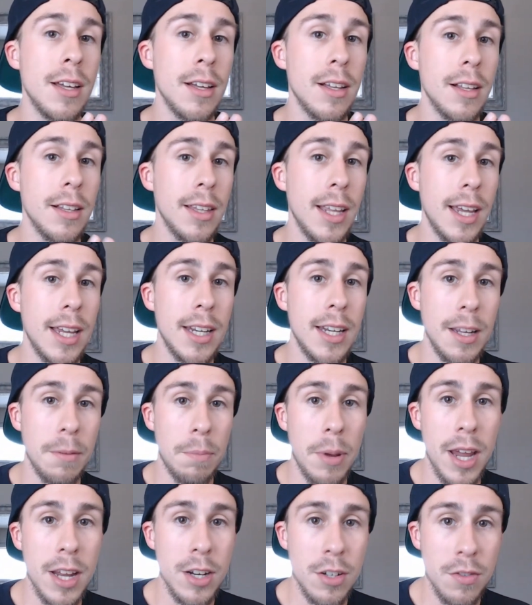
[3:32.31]
landing
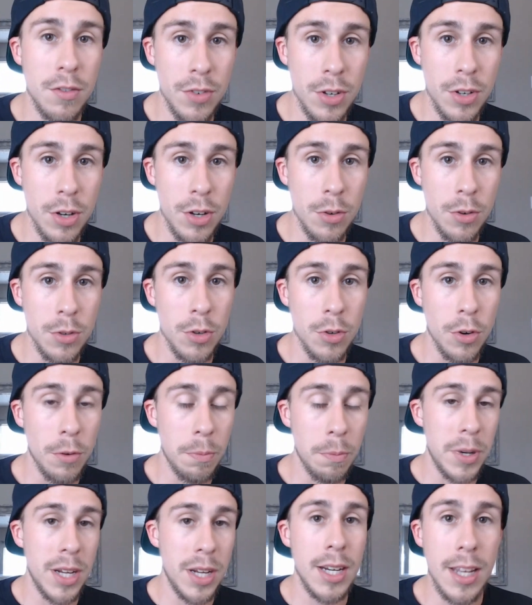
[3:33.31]
page views or
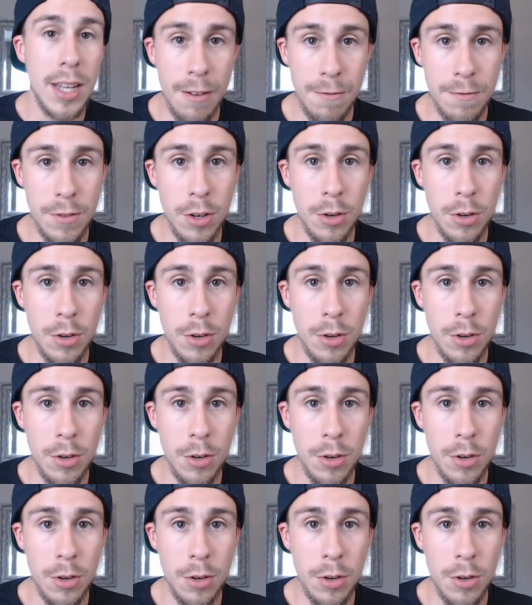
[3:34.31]
PDF views